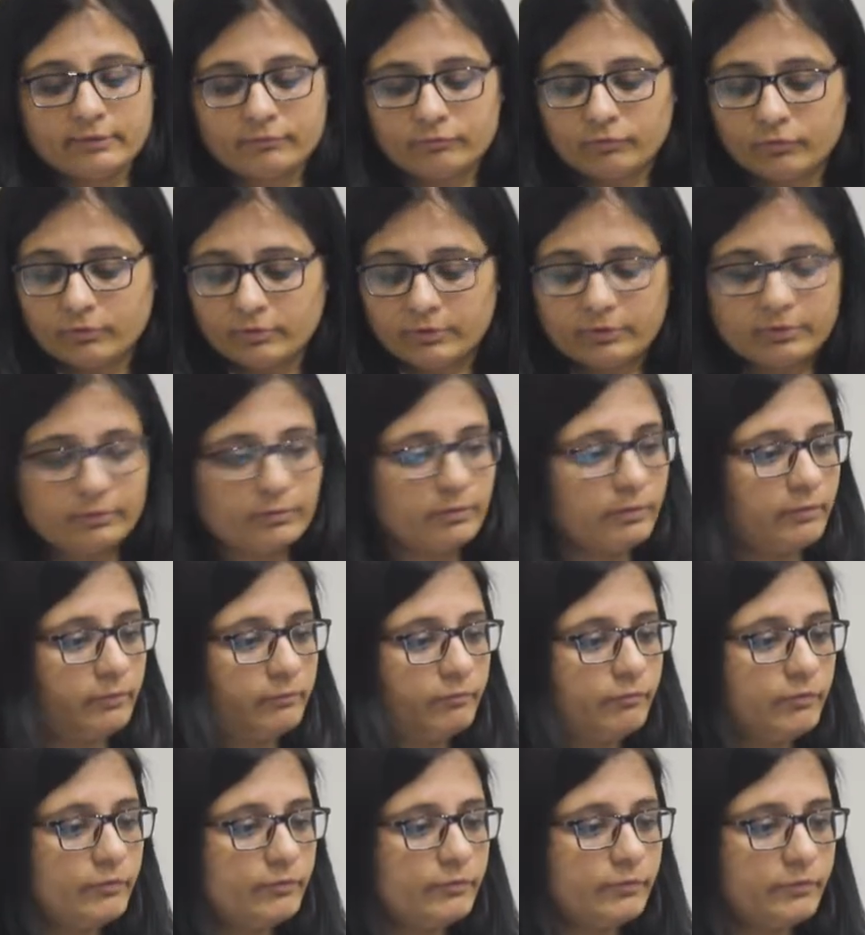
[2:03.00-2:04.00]
for
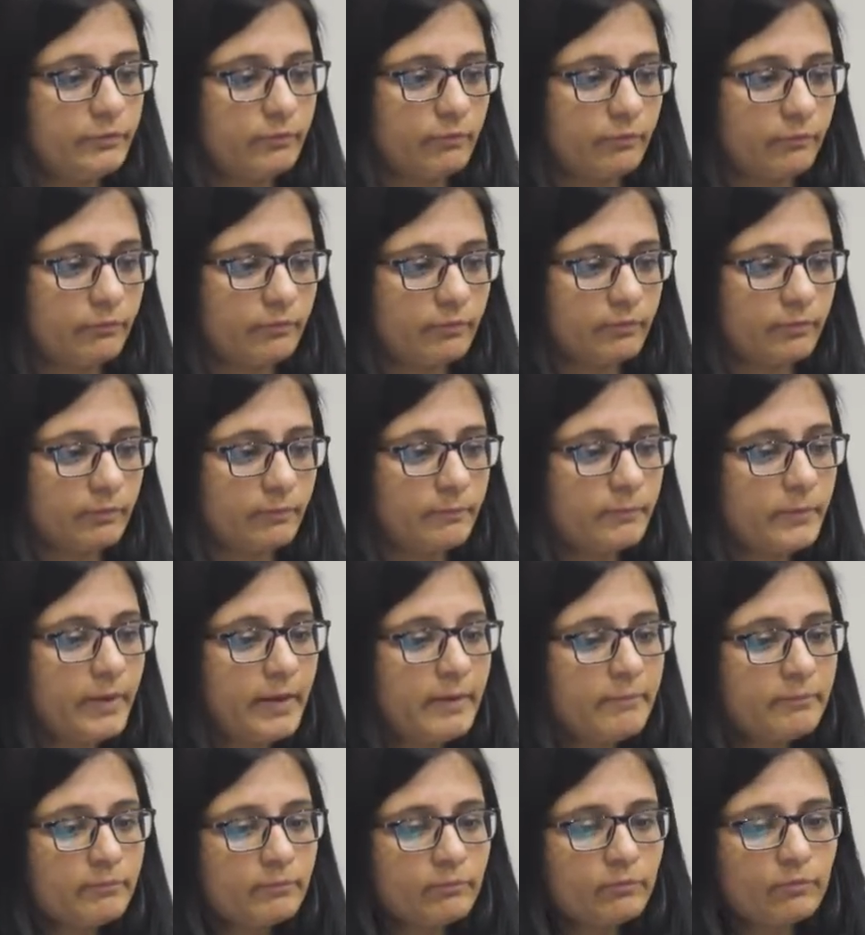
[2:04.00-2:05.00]
future use.
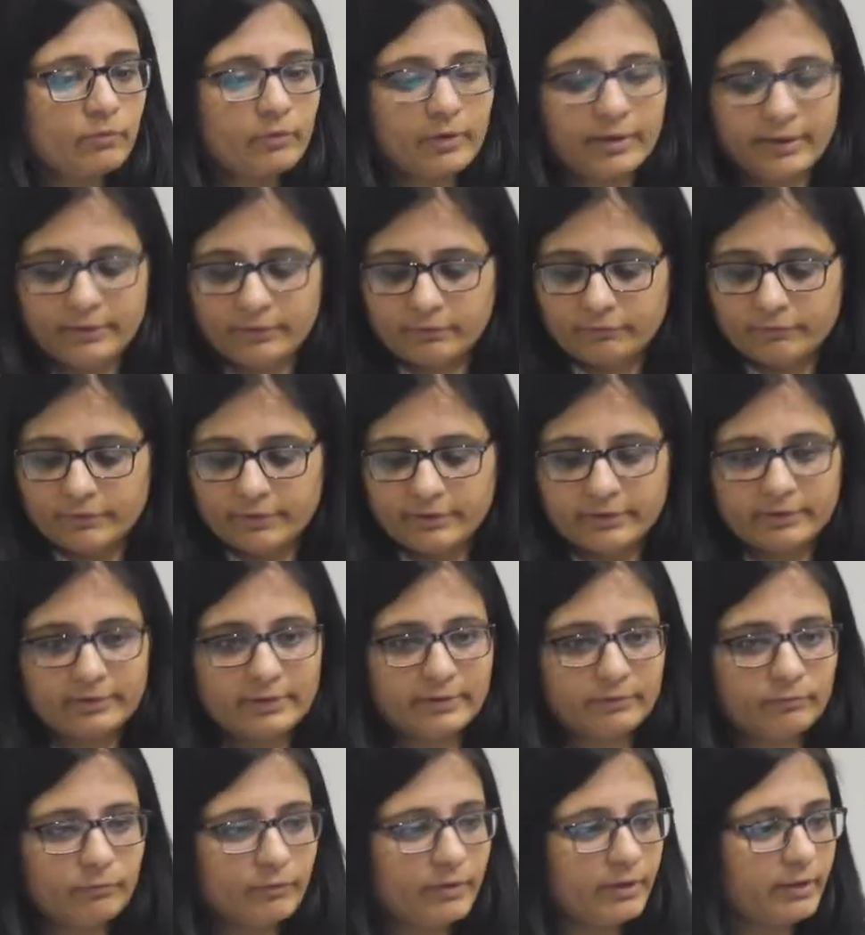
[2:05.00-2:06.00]
So kind of data
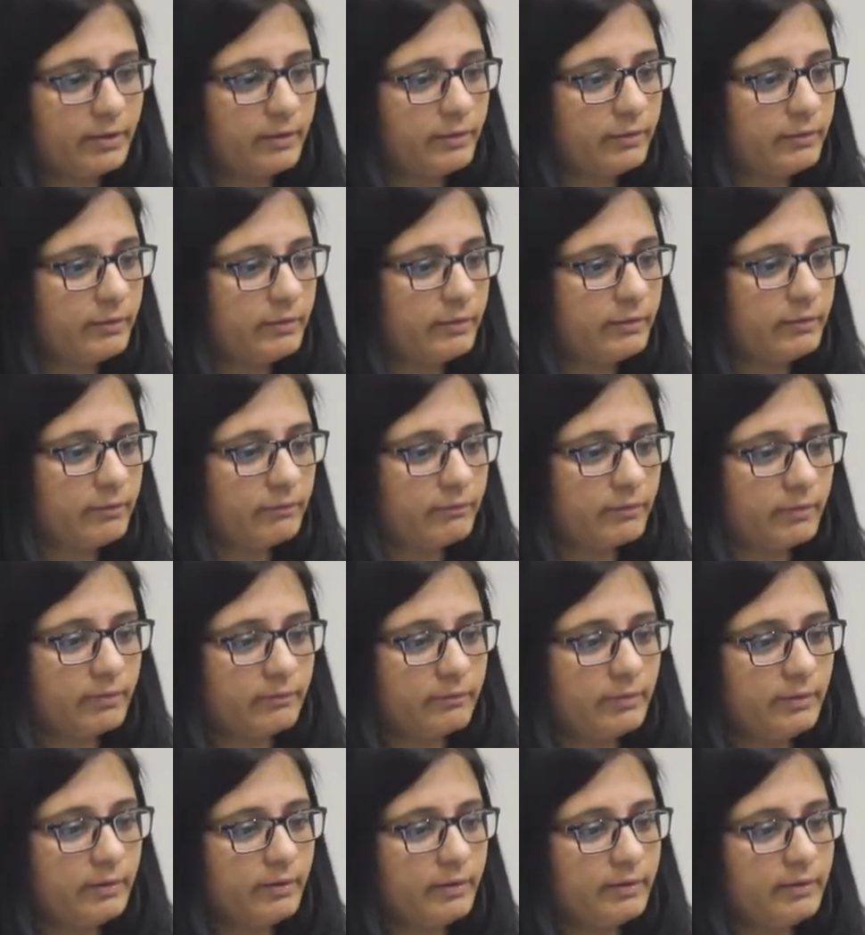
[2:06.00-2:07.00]
that we are
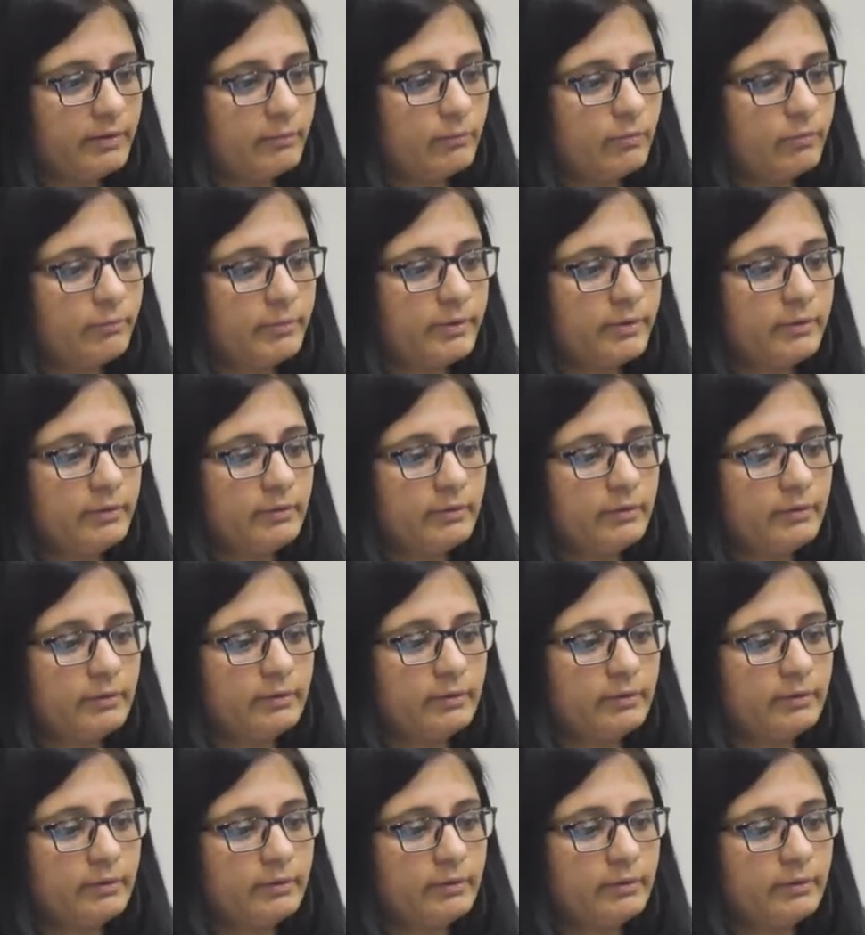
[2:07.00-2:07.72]
discussing at the moment,